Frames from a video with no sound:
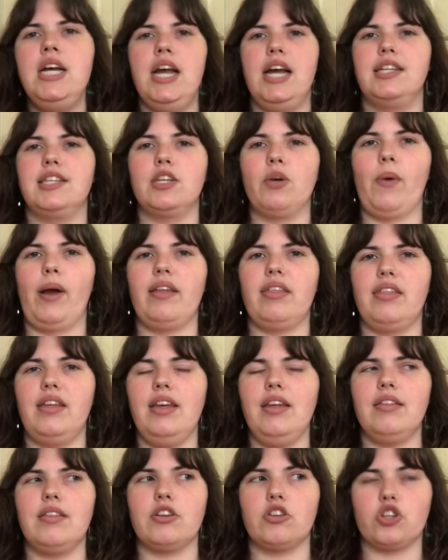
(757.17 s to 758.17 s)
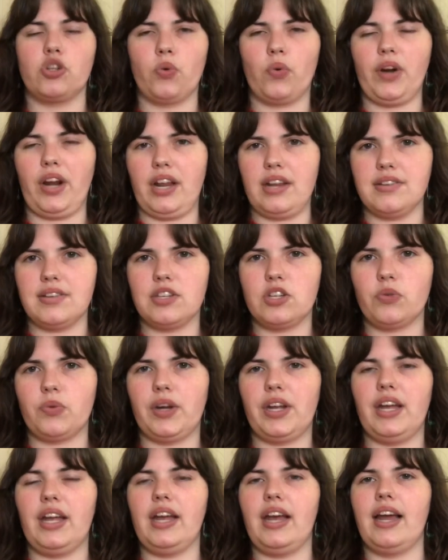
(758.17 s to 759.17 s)
And so I think the short
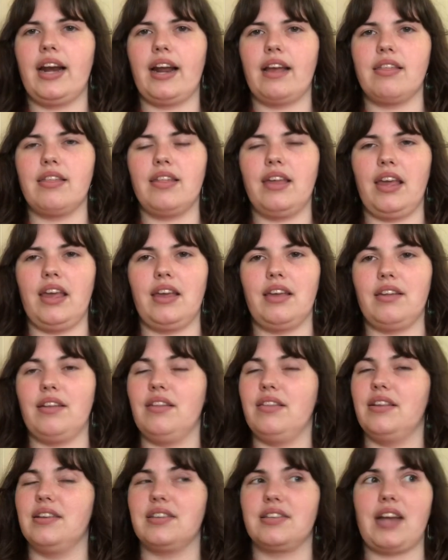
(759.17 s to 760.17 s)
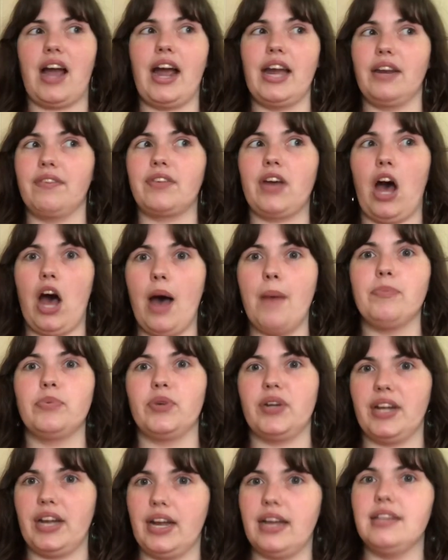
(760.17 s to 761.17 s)
history and I think this kind of
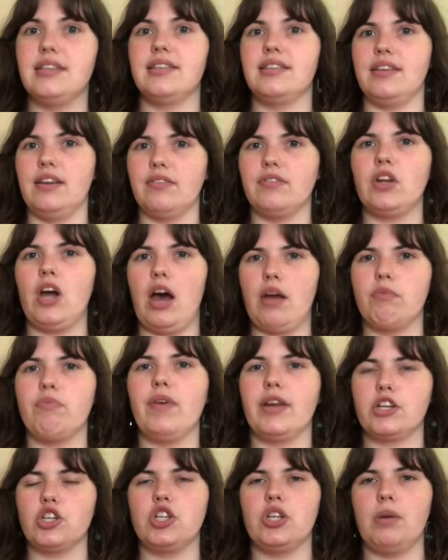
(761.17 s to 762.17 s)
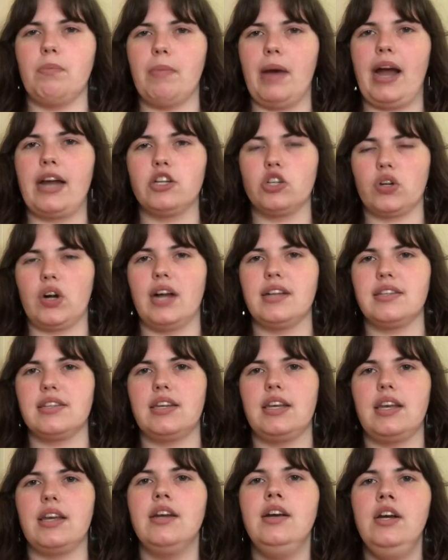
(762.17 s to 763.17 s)
comprehensive nonfiction by
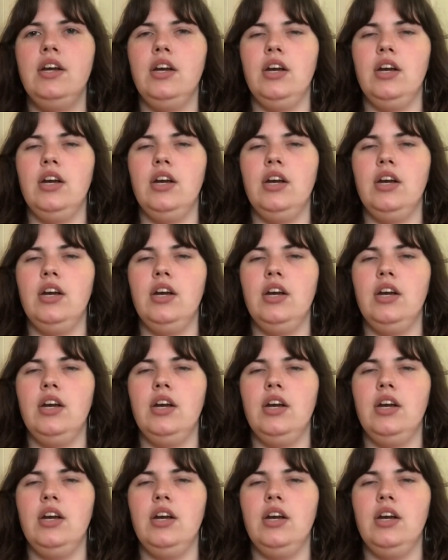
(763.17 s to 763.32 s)
Trotsky